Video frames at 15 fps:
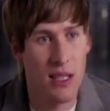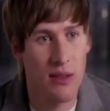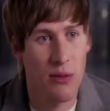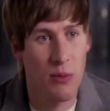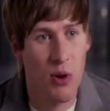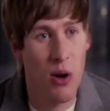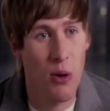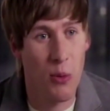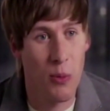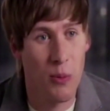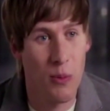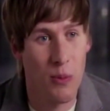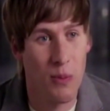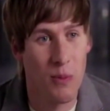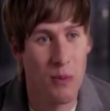give him
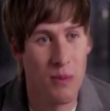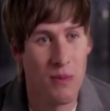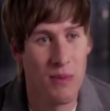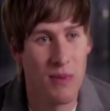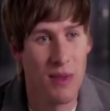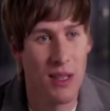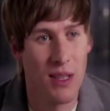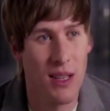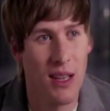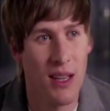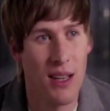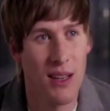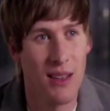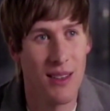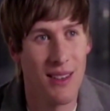hope.
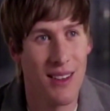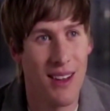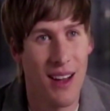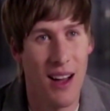And